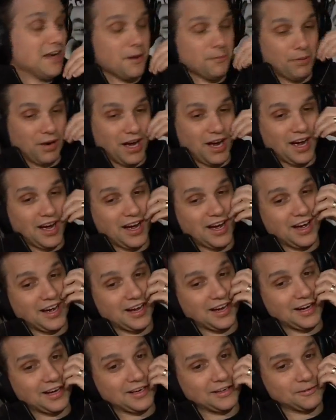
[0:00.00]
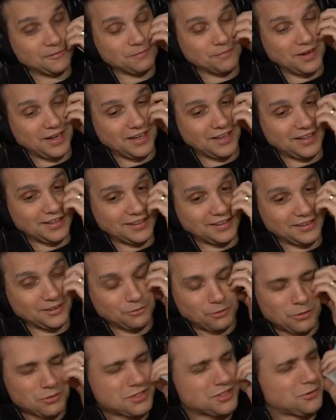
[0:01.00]
But um, uh,
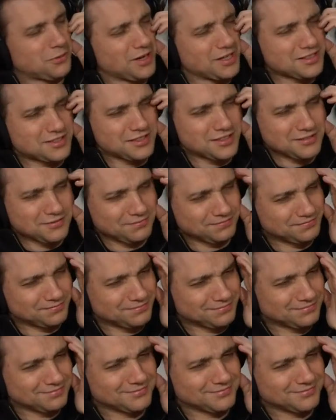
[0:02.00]
what was your question? I'm How,